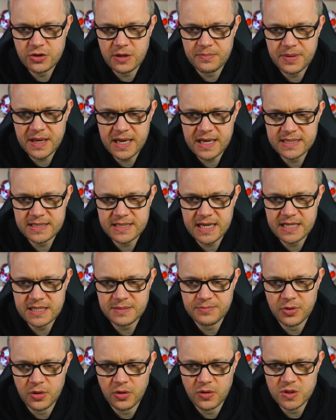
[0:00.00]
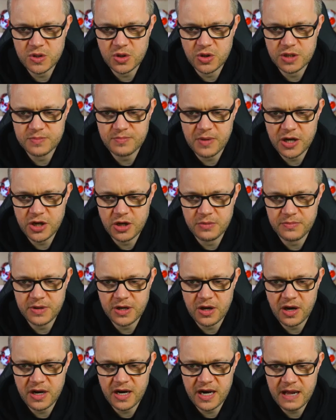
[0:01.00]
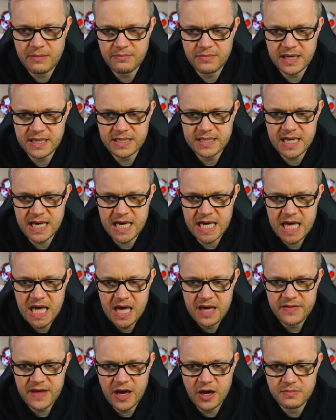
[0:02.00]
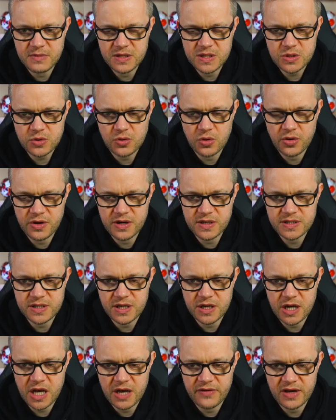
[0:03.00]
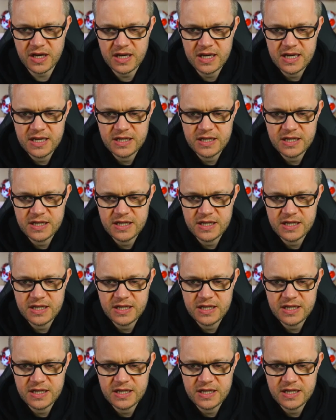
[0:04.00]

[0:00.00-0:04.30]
Pearce says a poor touch by number nine on N B C. They only score on a turnover.